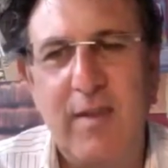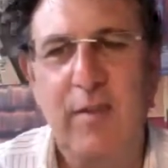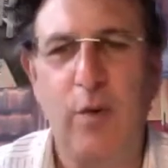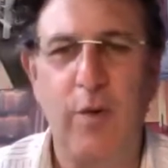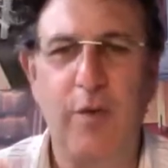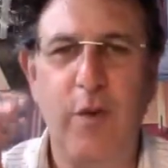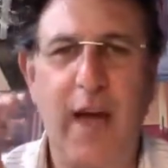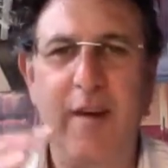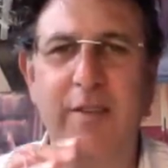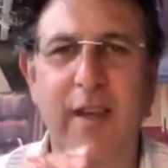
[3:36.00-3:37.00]
So if you
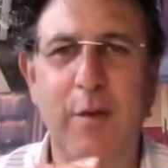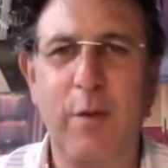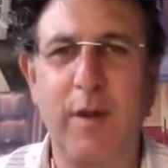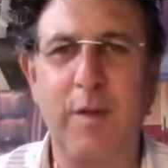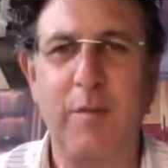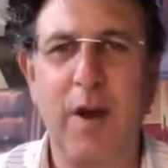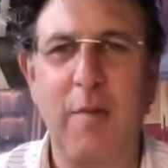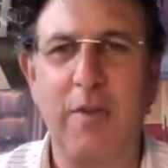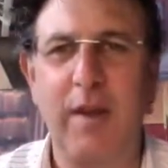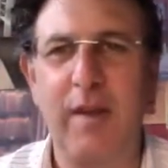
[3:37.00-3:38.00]
have the equity in the
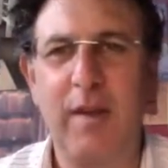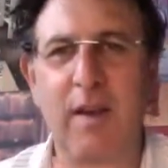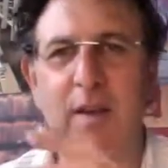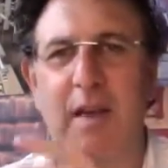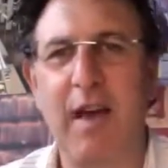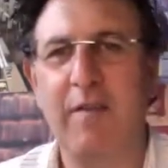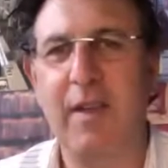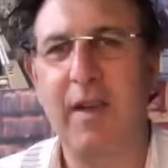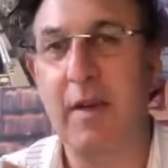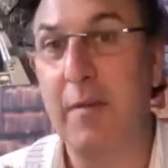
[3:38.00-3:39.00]
property, have
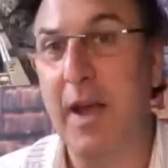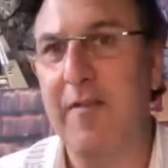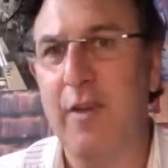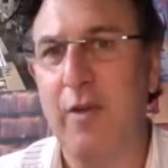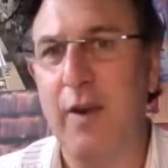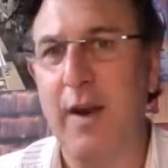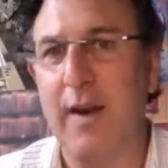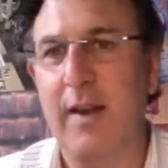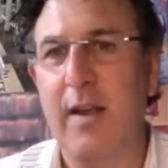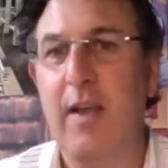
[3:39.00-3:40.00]
the income, you have the
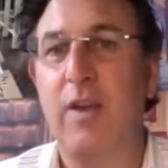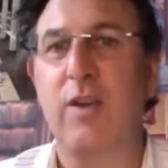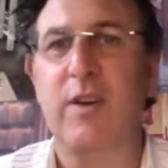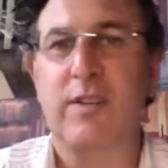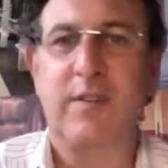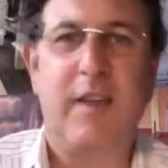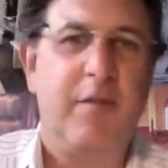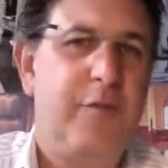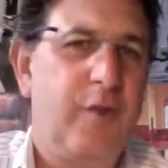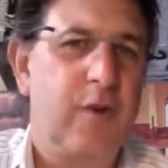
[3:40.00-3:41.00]
credit, you're going to save
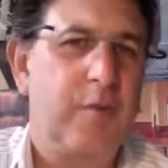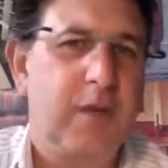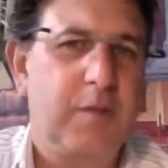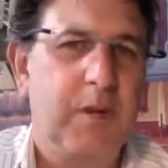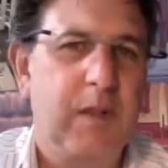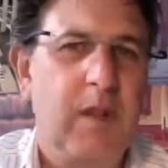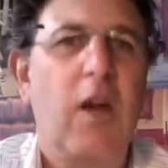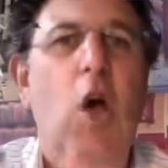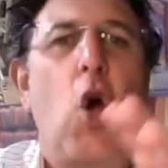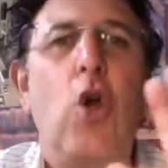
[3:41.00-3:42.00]
a few $100 a month,
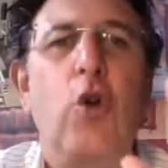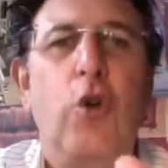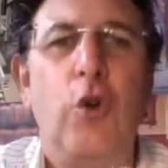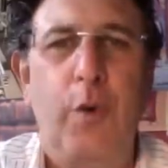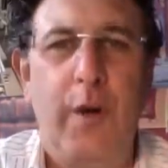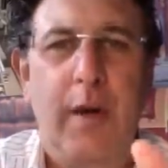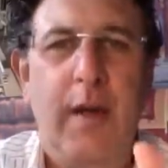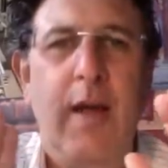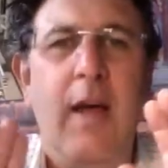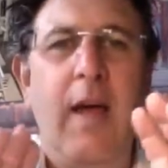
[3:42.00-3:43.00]
do it
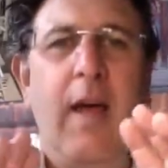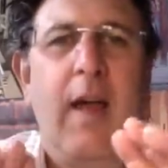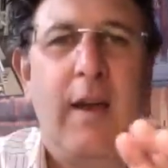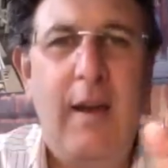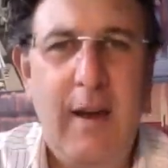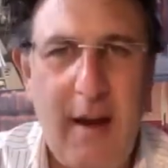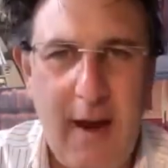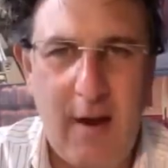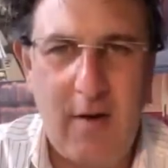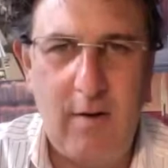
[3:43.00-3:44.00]

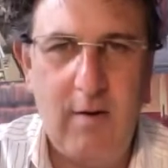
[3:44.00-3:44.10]
now.